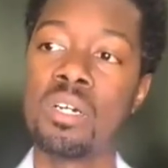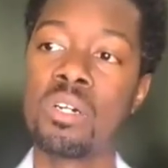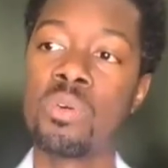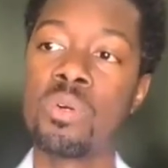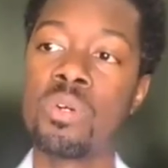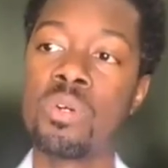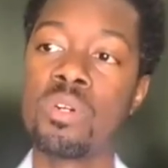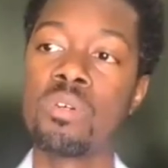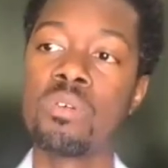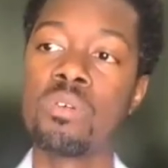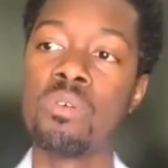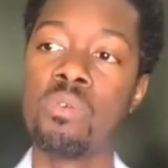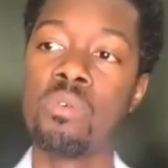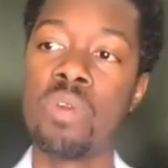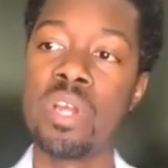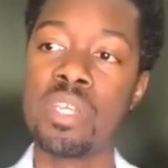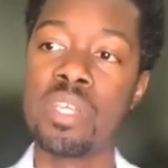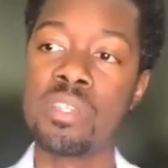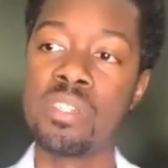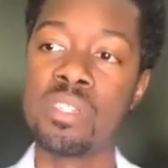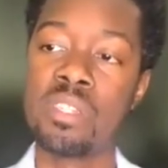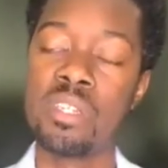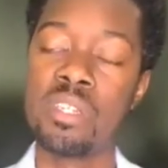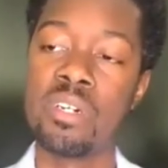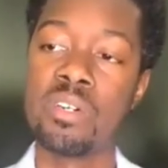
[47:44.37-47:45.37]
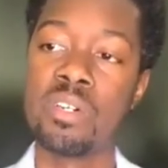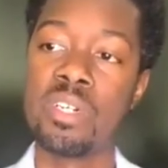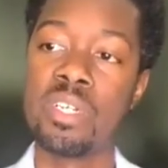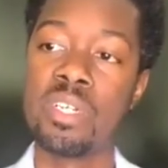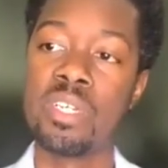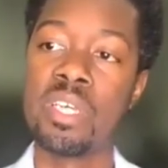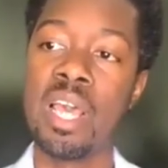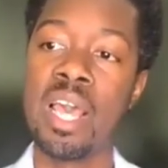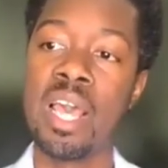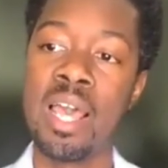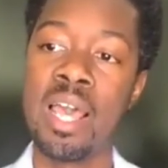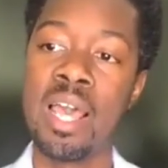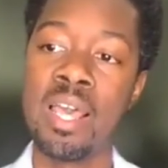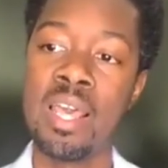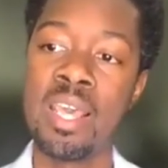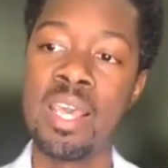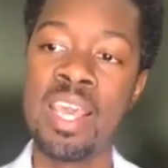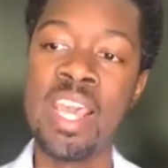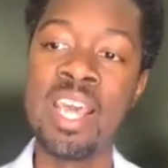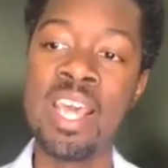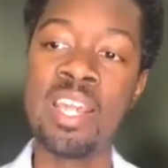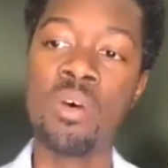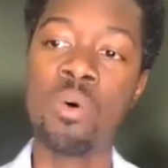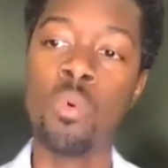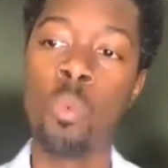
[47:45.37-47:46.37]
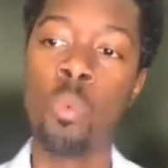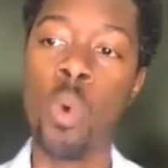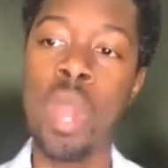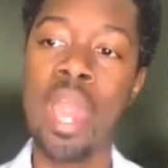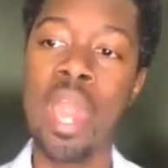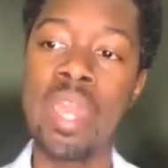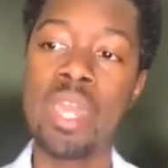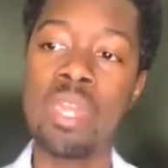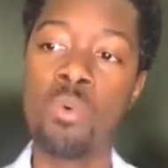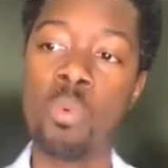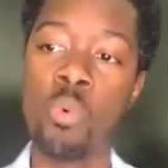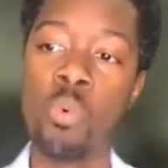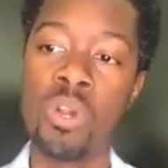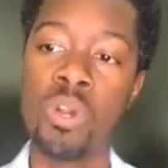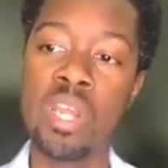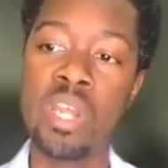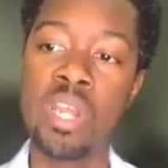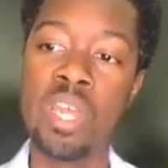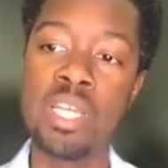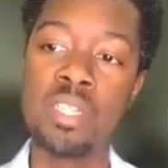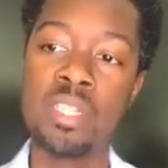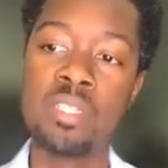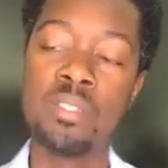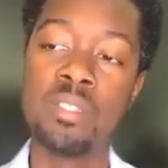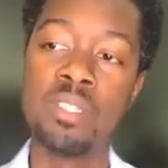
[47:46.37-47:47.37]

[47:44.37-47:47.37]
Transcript: critical race theory in a way where it,